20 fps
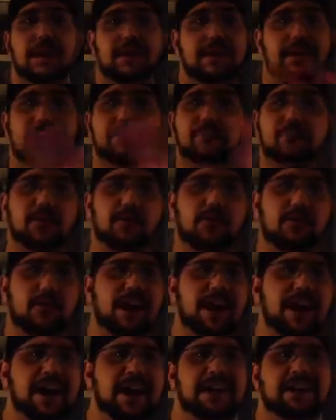Not Bray
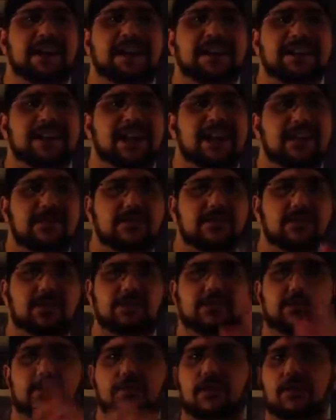Wyatt. It's either
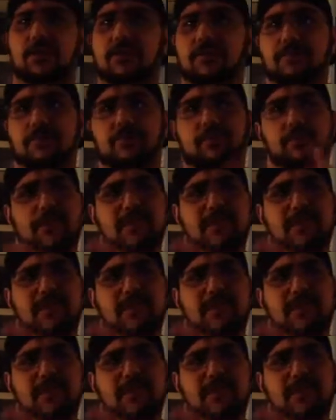Luke or Harper.